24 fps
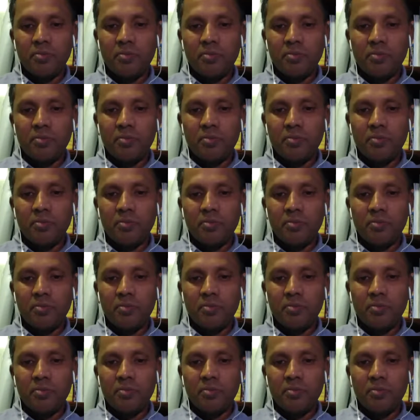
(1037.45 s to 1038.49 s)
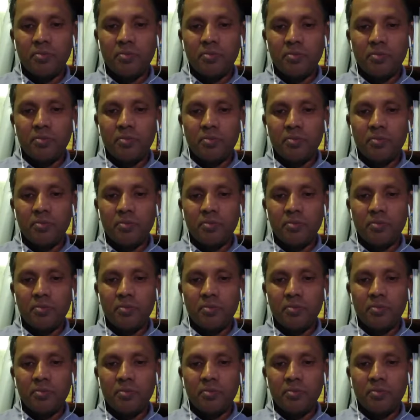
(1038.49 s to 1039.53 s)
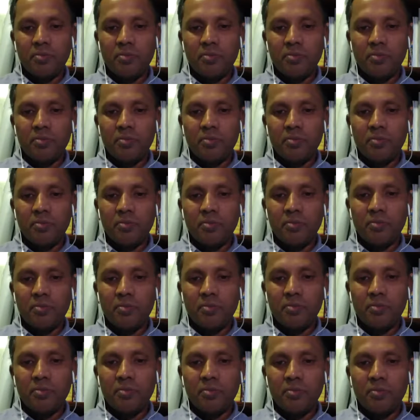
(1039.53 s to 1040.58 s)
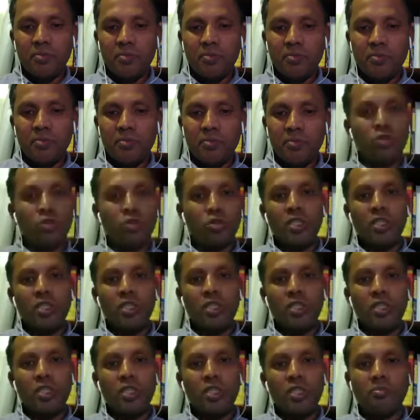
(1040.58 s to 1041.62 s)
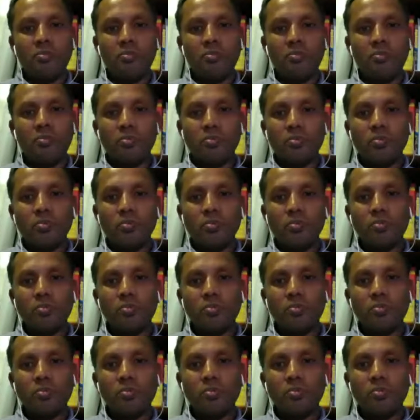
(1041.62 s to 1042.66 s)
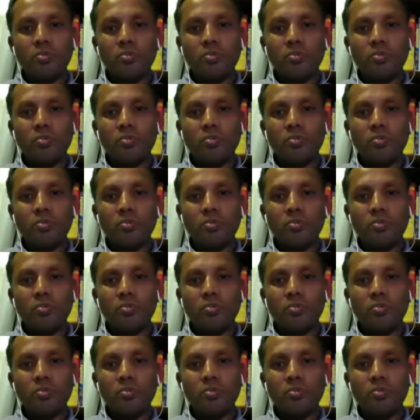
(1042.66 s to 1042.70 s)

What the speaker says: I just want to share my screen showing some.